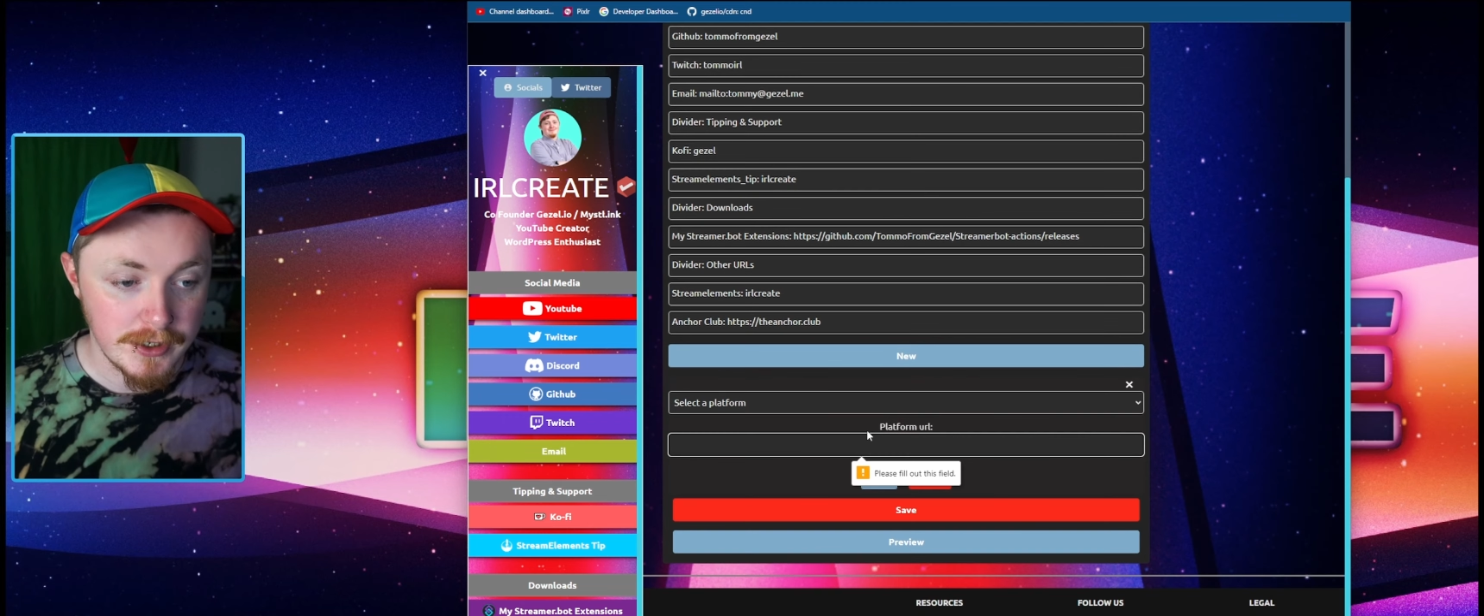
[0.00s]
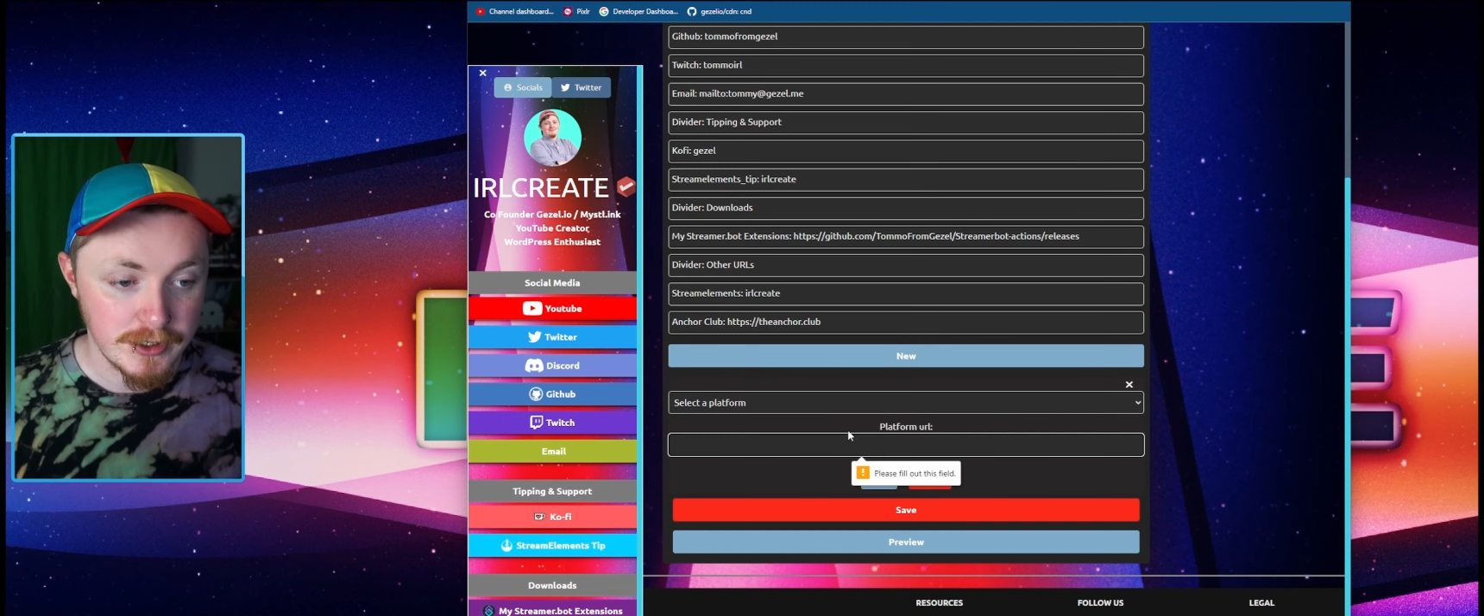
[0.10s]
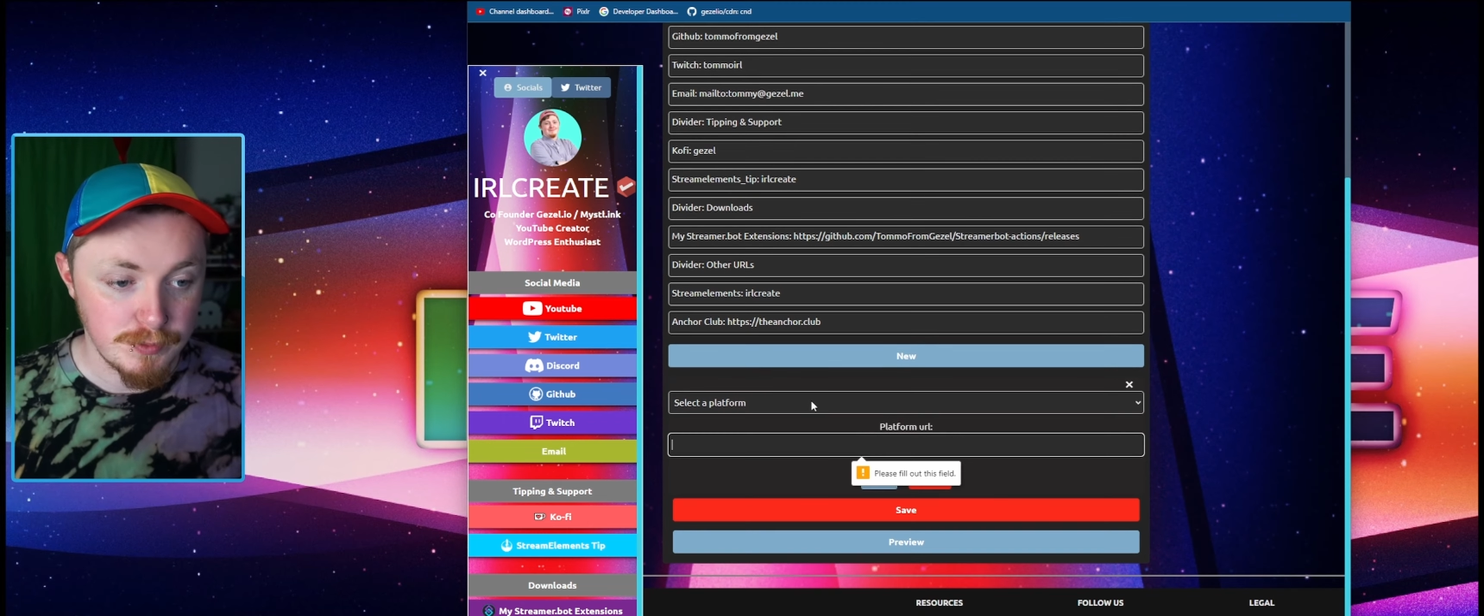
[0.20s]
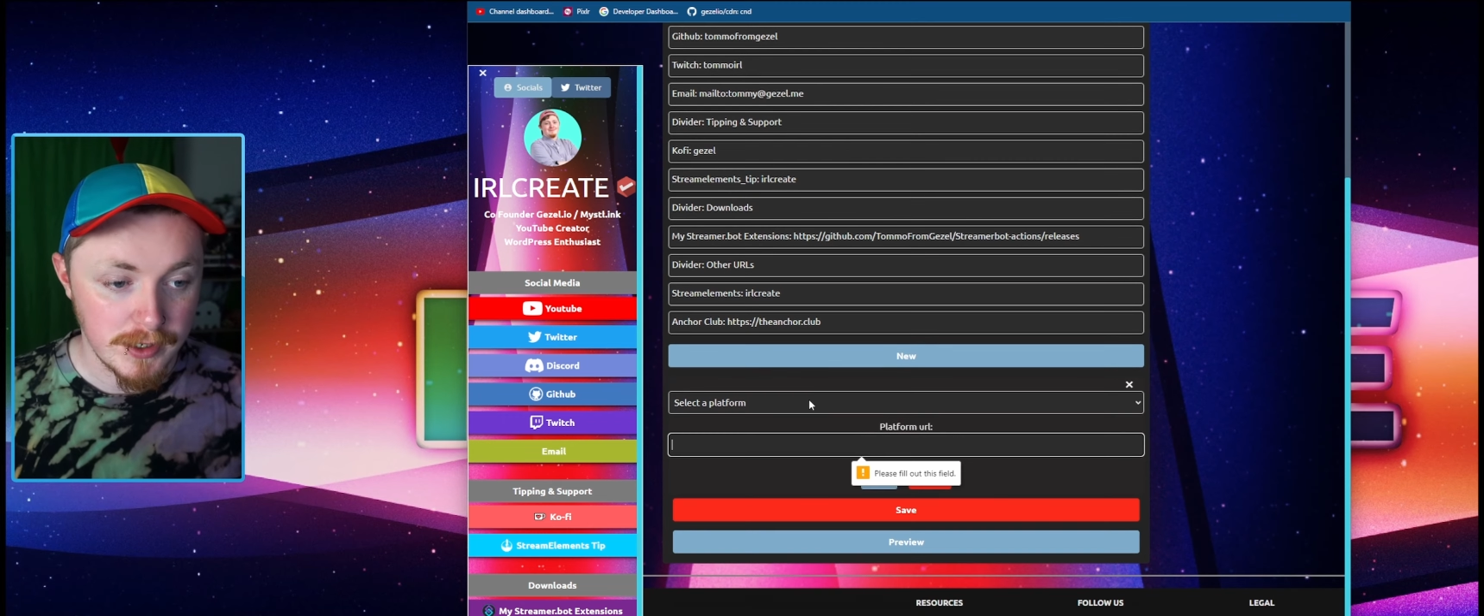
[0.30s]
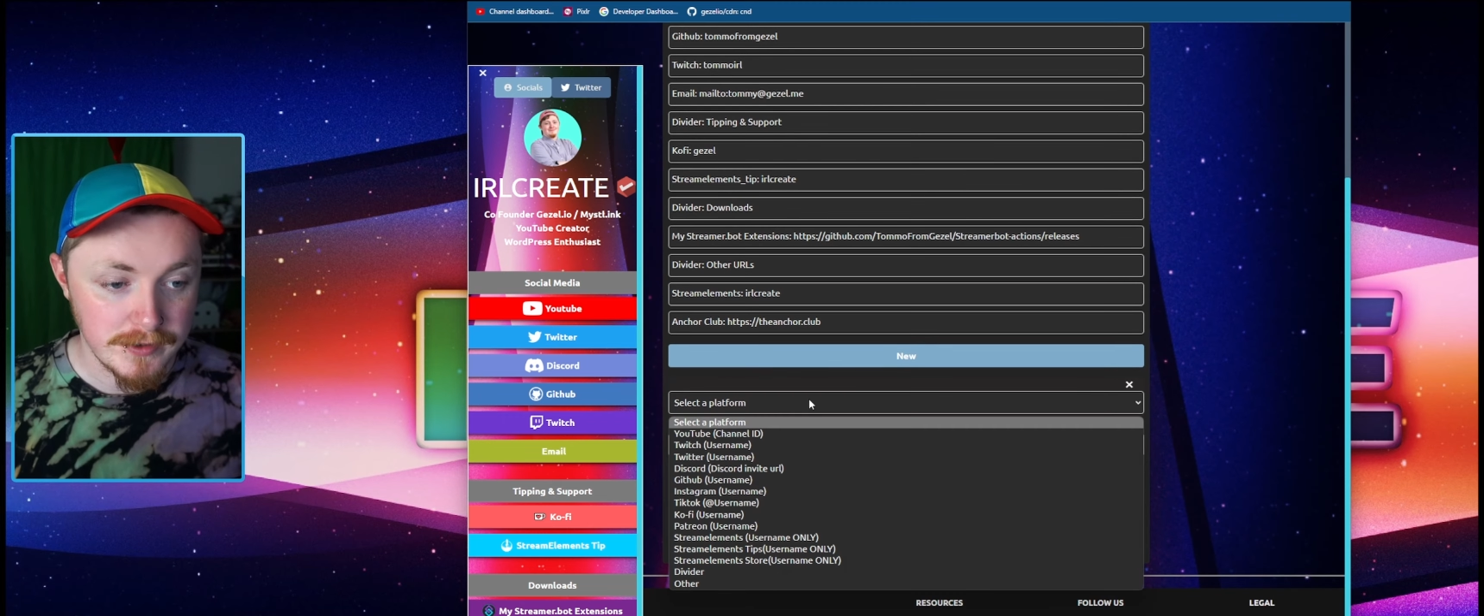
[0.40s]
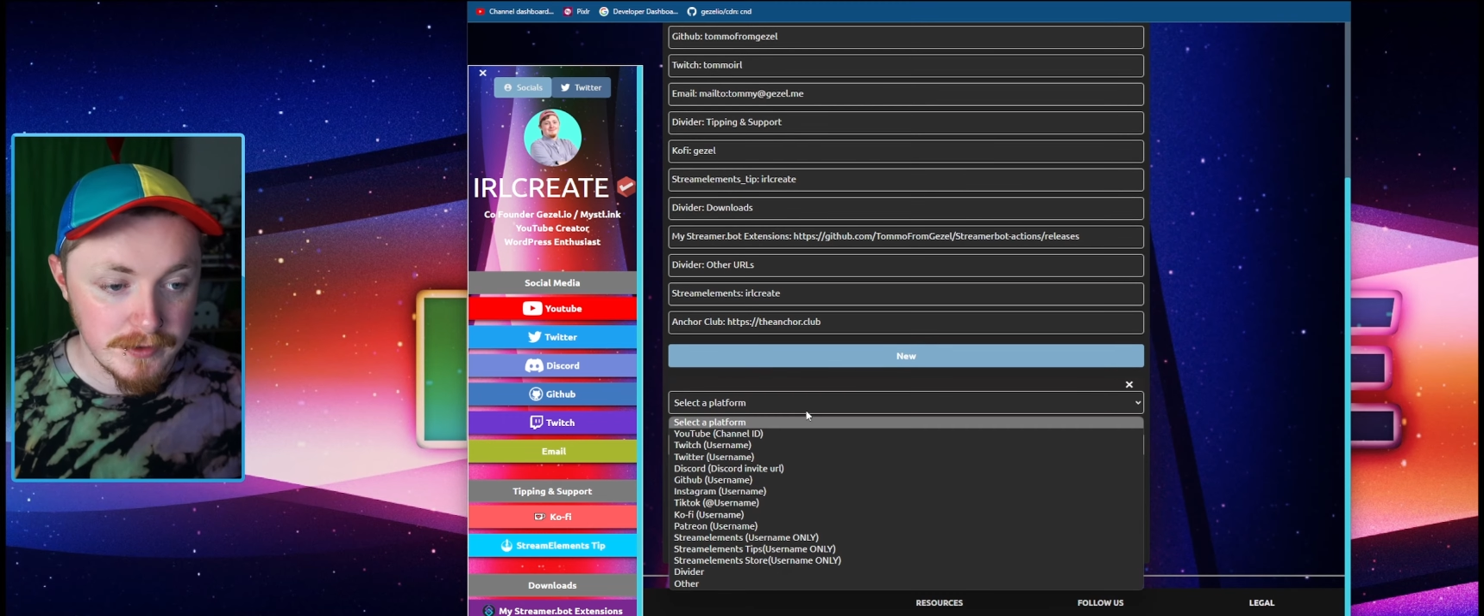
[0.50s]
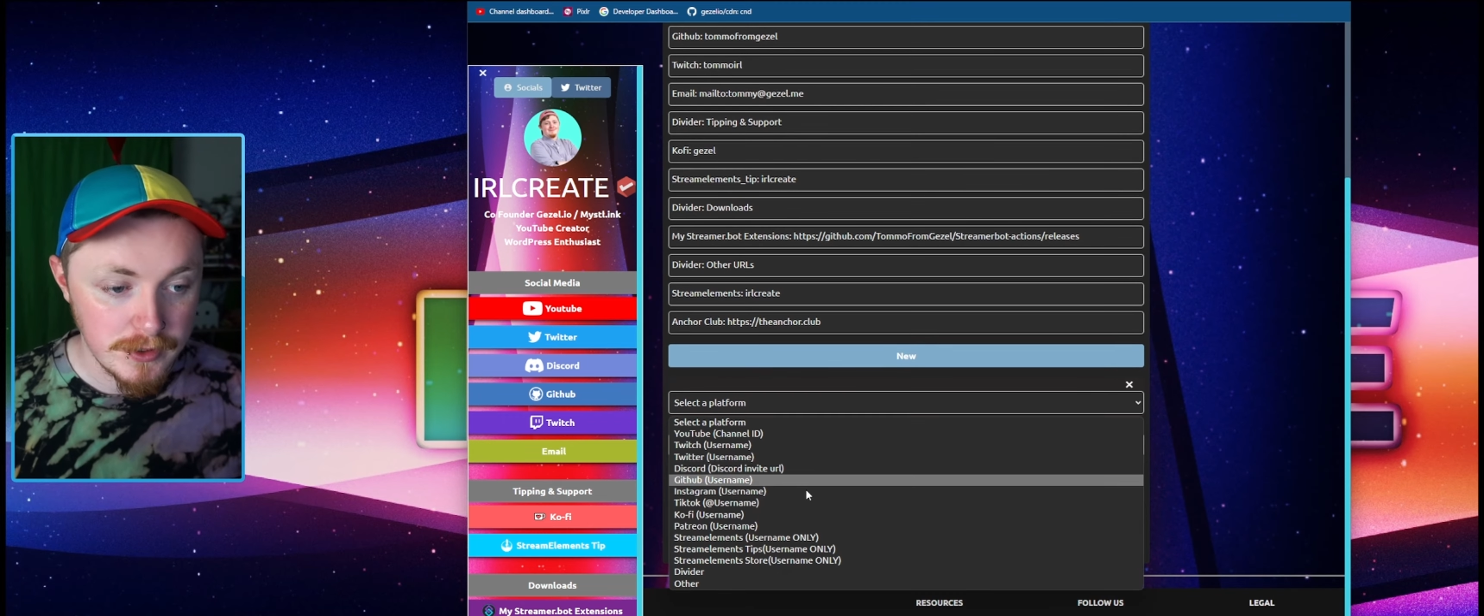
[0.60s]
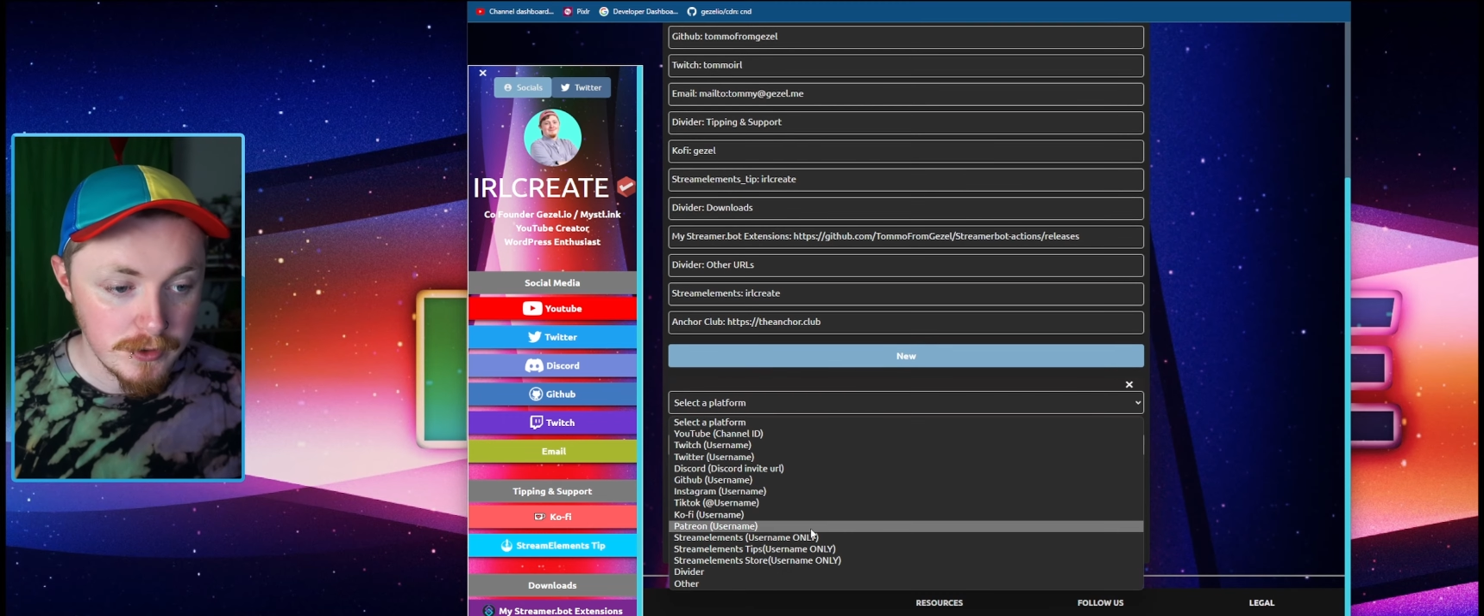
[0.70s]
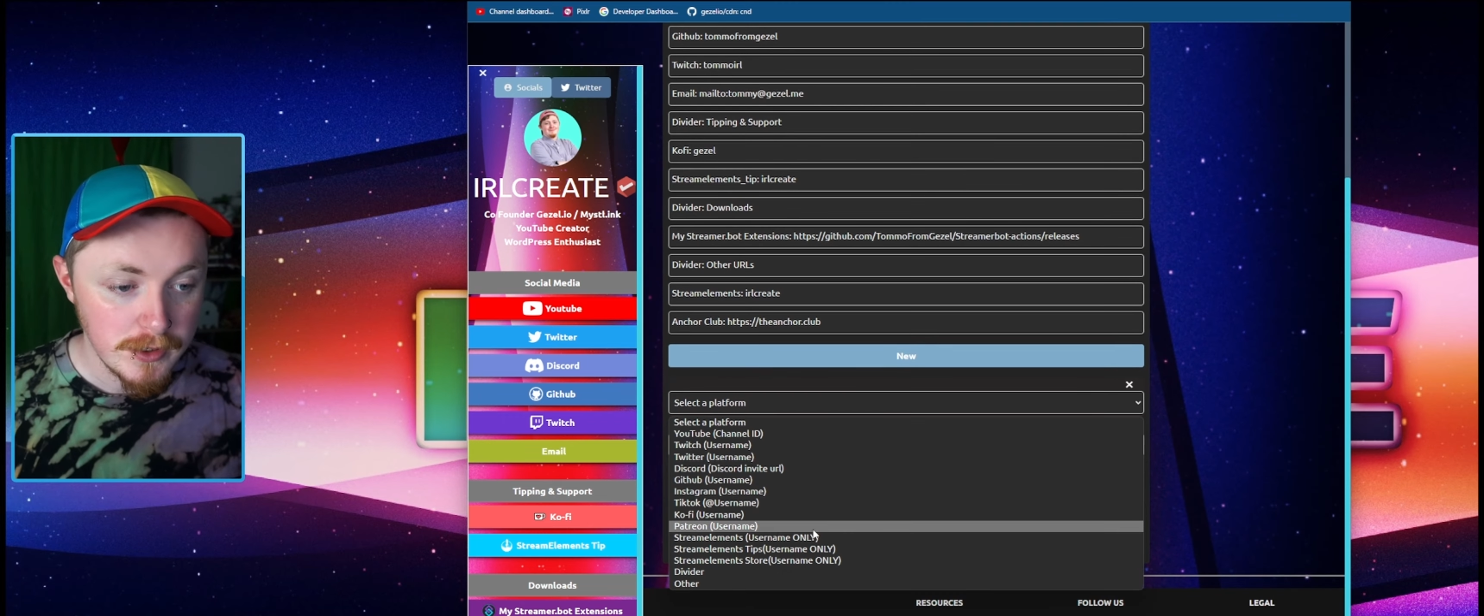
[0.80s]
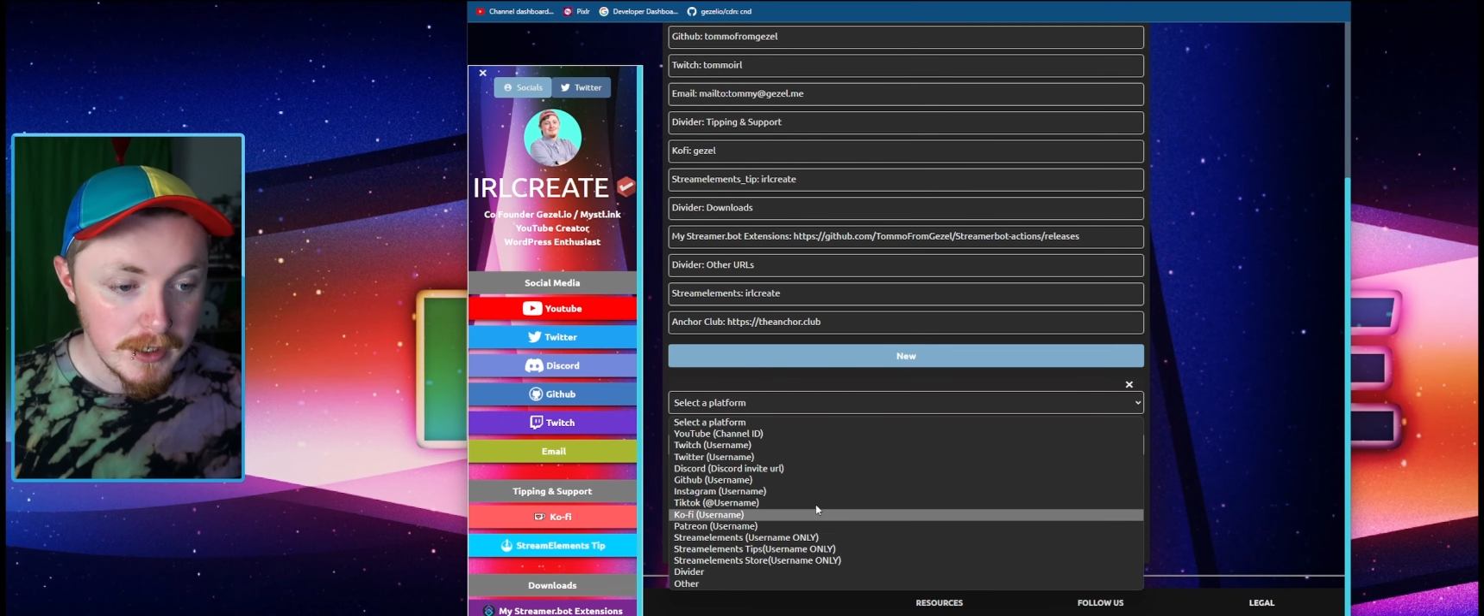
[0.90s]
I just press
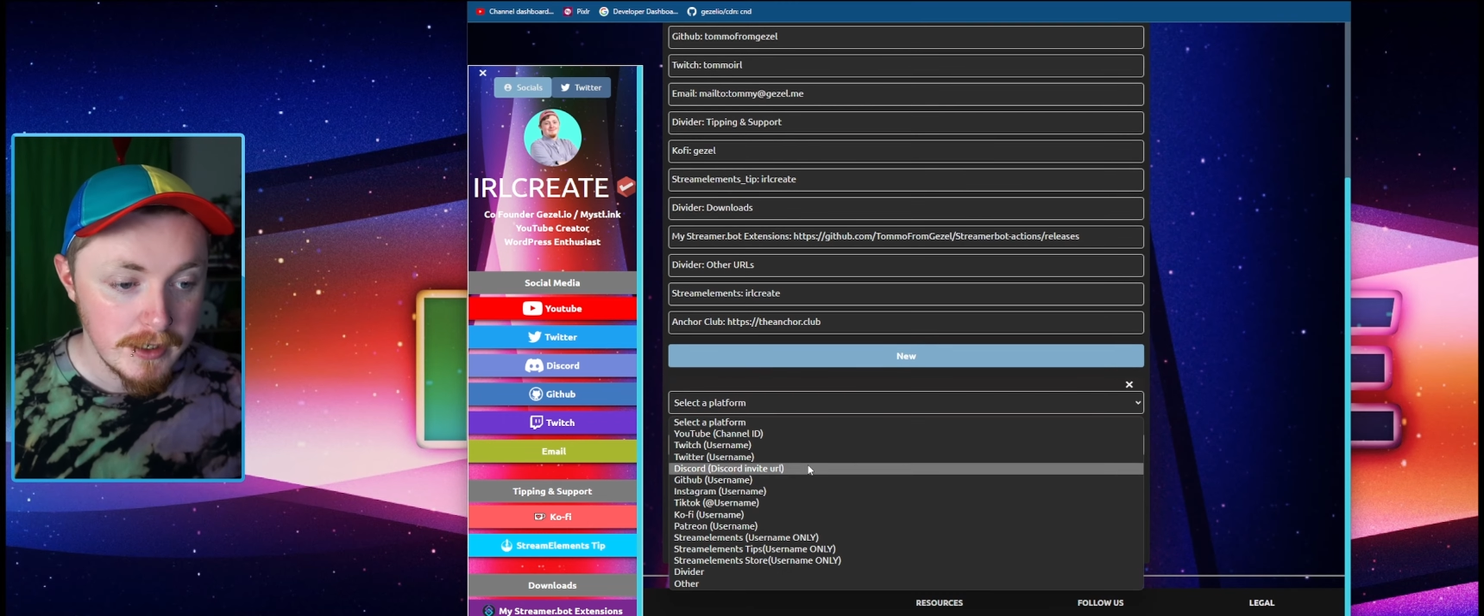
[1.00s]
new,